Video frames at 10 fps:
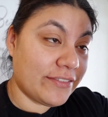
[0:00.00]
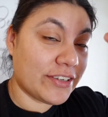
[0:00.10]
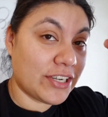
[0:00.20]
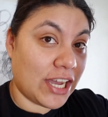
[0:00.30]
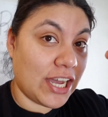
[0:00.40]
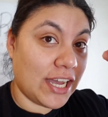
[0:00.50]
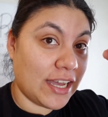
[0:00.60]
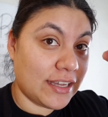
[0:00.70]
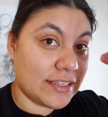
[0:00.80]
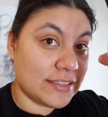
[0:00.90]
If you're
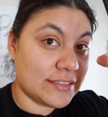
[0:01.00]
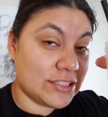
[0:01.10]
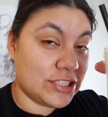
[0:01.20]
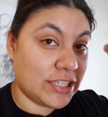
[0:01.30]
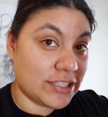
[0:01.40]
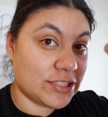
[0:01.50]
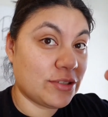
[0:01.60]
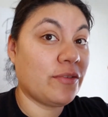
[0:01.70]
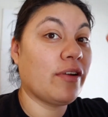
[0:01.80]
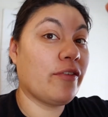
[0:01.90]
not, cheers
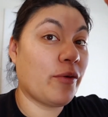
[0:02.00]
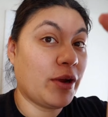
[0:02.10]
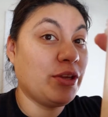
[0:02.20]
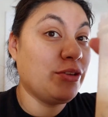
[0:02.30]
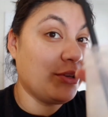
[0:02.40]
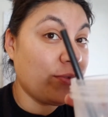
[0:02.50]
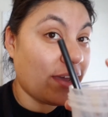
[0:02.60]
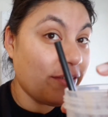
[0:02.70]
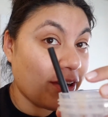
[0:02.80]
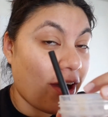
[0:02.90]
to for when you do
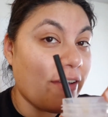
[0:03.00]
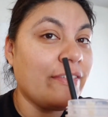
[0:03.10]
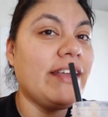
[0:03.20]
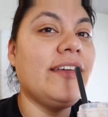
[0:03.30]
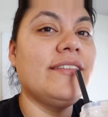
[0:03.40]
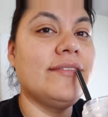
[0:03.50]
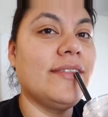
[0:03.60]
have your coffee.